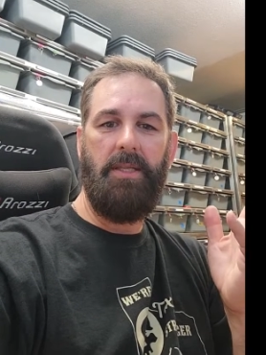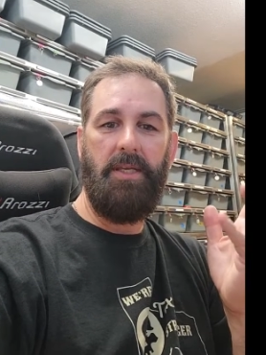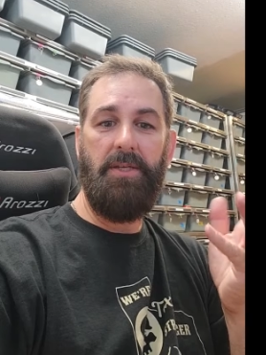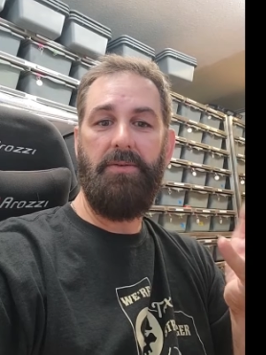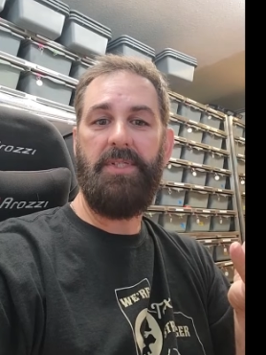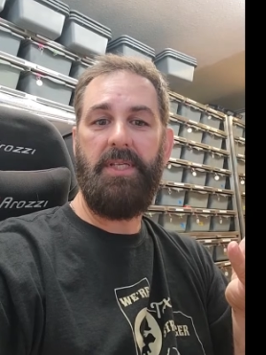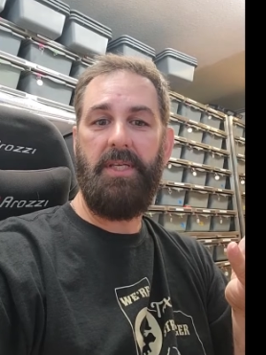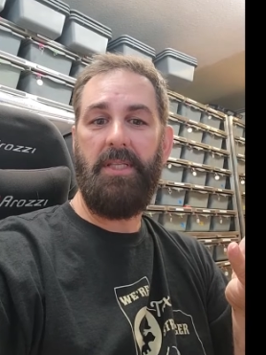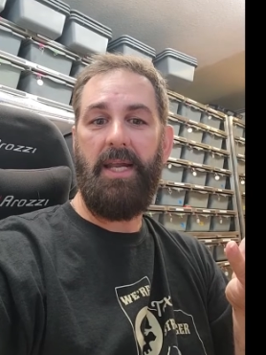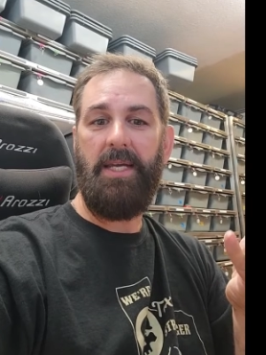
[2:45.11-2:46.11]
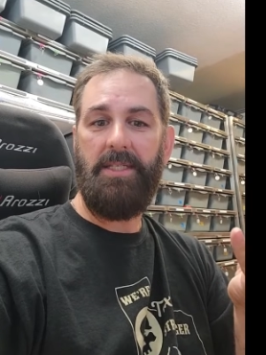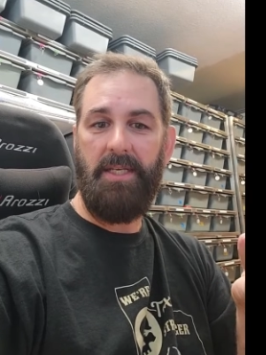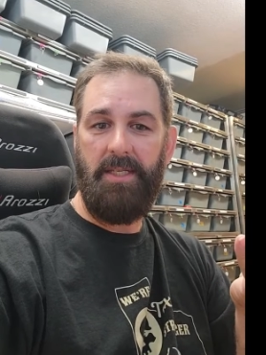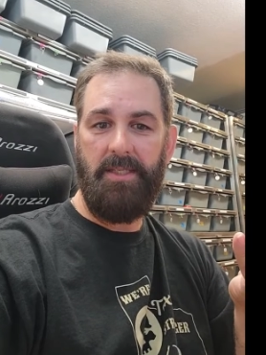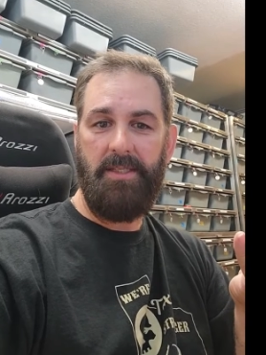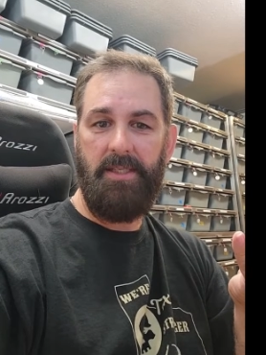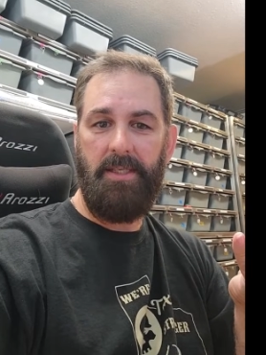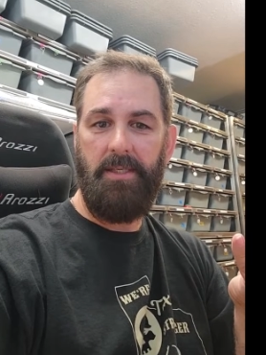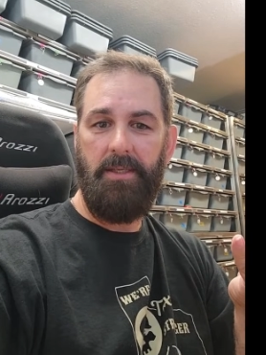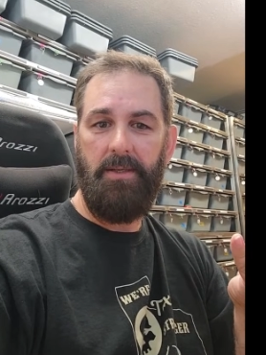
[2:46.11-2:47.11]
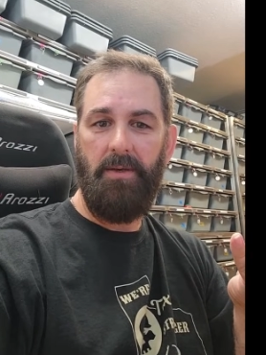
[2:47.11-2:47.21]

you see that I didn't see,